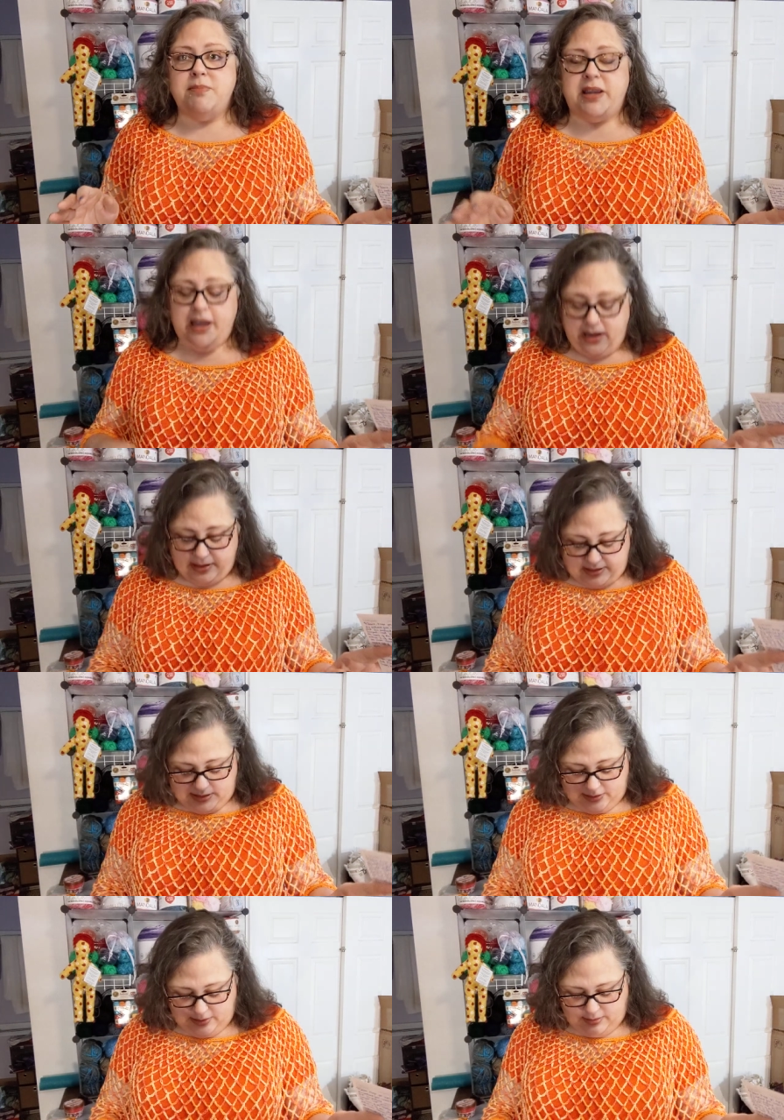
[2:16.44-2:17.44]

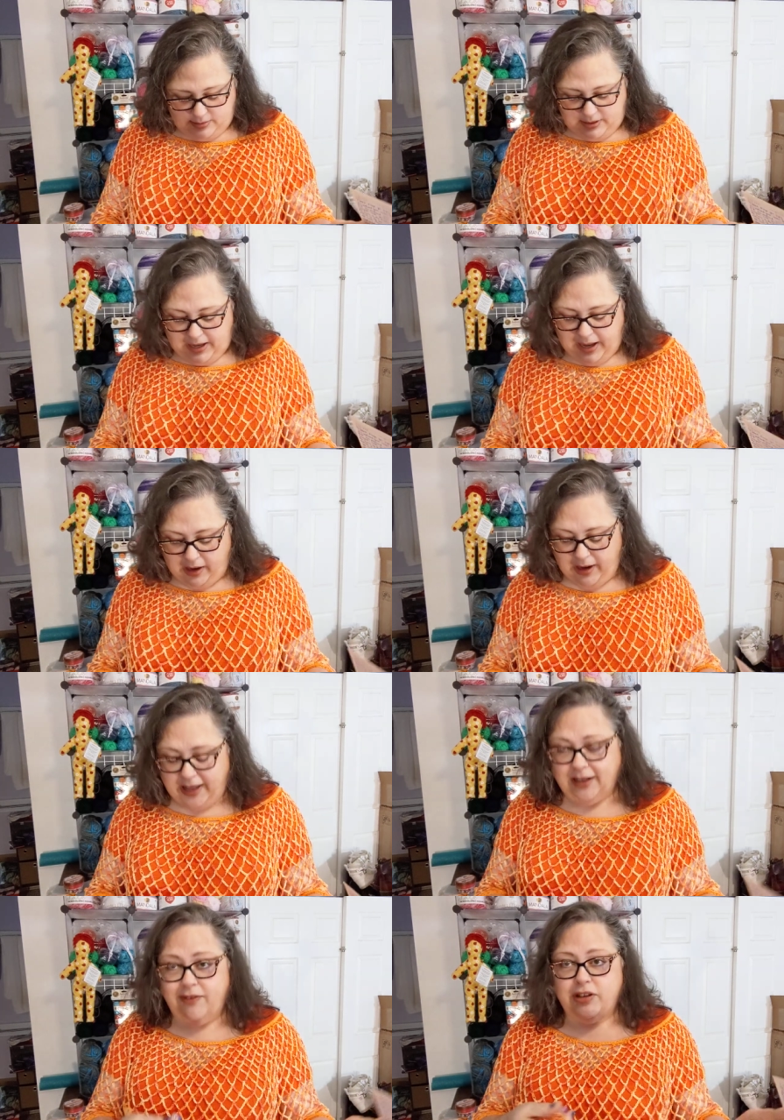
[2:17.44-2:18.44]
because, yeah,
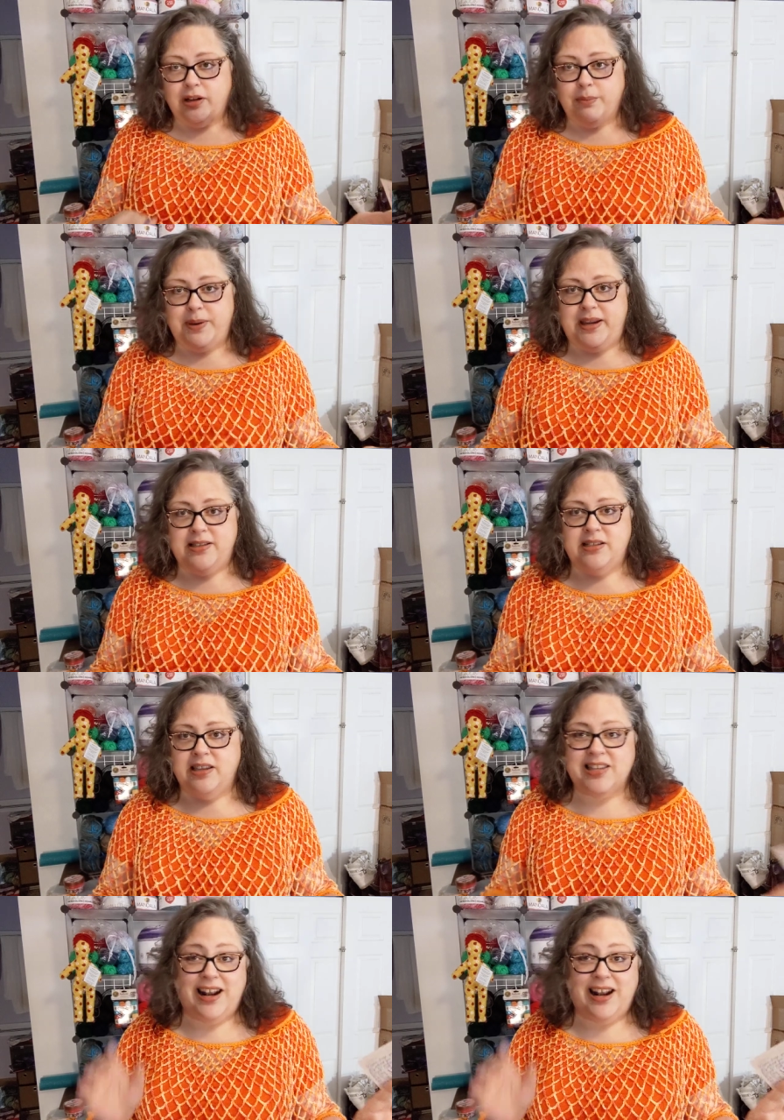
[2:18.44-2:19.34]
I love the little beads in this.